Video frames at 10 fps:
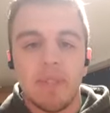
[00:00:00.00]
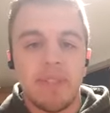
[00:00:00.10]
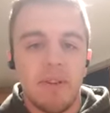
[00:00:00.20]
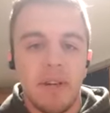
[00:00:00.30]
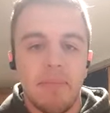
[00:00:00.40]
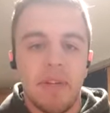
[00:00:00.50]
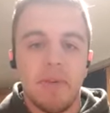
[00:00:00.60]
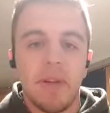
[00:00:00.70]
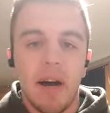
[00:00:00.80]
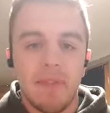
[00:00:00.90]
We're still going to be
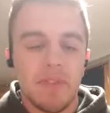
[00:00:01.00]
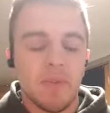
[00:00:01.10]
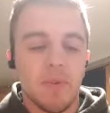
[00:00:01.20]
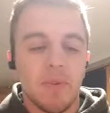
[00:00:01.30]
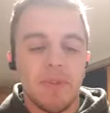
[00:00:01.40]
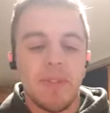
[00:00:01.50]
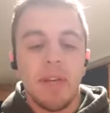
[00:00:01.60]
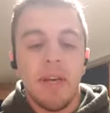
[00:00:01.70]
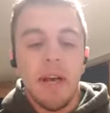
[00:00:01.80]
doing novice rules.